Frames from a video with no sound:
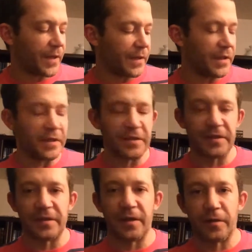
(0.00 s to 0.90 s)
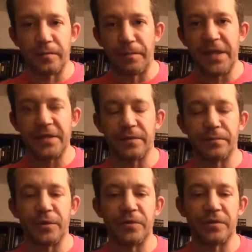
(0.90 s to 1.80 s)
again, this is our
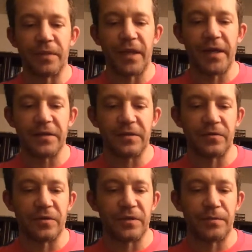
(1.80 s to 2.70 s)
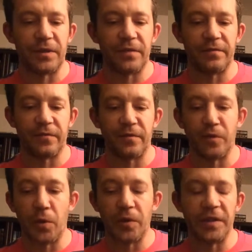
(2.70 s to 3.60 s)
basic building blocks, so to speak, for
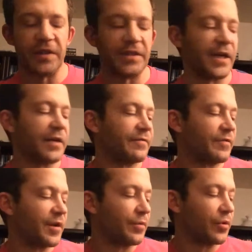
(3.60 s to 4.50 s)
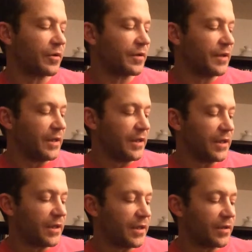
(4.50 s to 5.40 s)
knowing the entire fretboard,
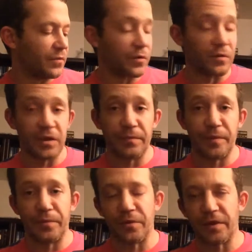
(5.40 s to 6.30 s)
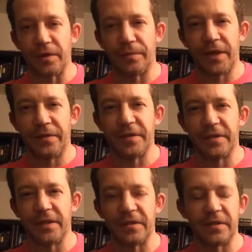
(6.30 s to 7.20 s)
and we're going to be building upon
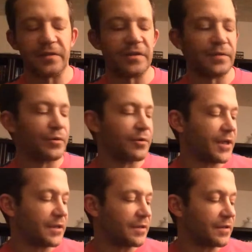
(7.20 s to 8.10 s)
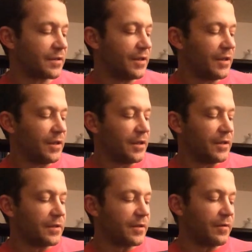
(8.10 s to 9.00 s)
this as the series progresses.
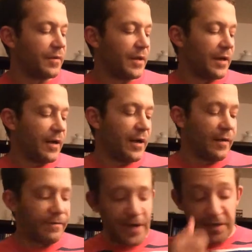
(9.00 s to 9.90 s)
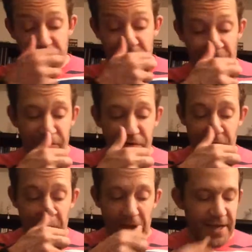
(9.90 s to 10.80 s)
So finally, our
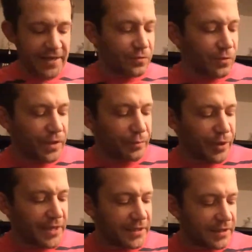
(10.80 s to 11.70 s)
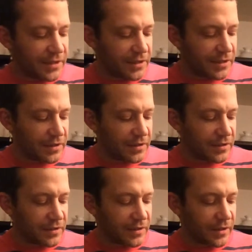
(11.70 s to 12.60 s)
third and last way of practicing
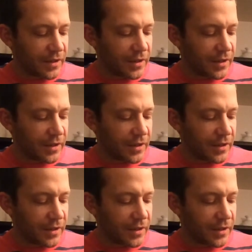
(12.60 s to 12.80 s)
these